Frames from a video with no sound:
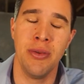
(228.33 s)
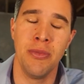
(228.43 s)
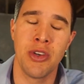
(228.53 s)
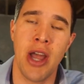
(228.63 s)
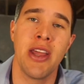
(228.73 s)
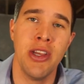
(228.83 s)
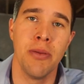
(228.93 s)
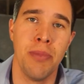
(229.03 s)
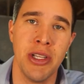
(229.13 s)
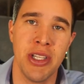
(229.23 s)
tracking your
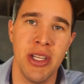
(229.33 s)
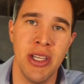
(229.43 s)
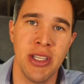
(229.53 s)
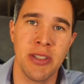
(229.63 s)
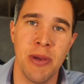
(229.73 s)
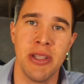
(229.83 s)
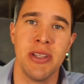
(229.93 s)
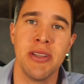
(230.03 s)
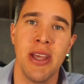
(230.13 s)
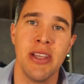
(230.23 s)
budget and
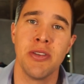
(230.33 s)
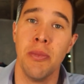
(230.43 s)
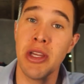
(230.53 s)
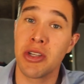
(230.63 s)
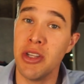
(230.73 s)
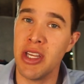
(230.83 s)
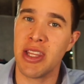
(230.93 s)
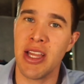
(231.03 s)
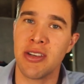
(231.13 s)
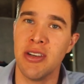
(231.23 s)
expenses. Okay, so make sure you get
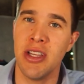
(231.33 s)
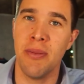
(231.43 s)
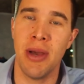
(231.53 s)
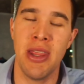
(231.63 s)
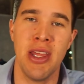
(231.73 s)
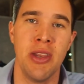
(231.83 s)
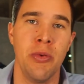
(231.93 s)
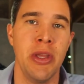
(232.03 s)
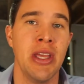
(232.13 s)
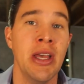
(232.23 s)
that turned in by the end of the
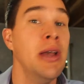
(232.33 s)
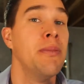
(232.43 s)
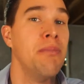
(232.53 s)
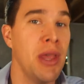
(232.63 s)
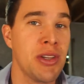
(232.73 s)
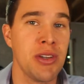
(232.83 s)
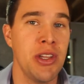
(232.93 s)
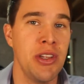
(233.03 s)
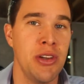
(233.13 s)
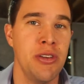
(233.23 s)
week. Make sure
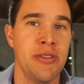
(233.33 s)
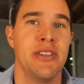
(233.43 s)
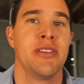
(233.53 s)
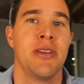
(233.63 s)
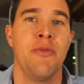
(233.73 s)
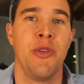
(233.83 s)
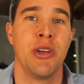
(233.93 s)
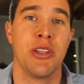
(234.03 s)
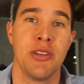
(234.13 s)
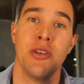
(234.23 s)
that you're using the sum
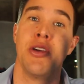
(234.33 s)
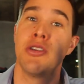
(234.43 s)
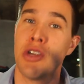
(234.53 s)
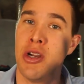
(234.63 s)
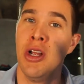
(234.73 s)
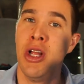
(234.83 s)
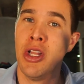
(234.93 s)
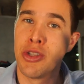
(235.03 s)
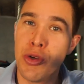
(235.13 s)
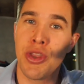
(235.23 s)
function. So there's our
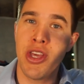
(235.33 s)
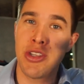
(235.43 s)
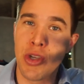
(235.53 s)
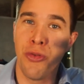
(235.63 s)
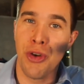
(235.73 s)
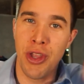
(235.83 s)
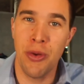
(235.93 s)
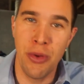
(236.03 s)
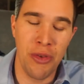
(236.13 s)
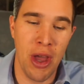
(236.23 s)
two things so far
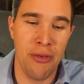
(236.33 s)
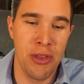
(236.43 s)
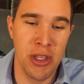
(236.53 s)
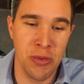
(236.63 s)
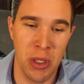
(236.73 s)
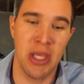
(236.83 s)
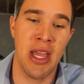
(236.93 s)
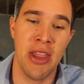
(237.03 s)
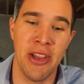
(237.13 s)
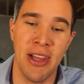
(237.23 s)
that we've got for this week.
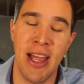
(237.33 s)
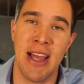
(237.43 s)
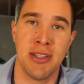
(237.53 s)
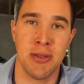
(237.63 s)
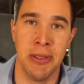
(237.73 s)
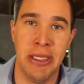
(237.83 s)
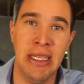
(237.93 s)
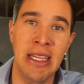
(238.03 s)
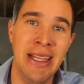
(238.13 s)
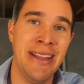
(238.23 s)
Now the last one,
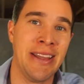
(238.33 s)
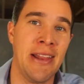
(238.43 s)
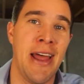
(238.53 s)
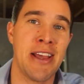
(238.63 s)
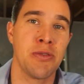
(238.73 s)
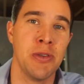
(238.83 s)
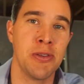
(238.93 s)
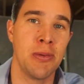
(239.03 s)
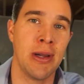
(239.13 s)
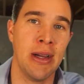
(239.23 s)
the last
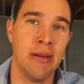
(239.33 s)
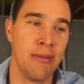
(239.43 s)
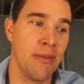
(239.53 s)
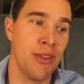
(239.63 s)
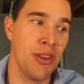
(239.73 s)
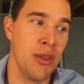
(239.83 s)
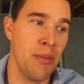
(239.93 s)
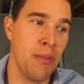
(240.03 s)
one's where it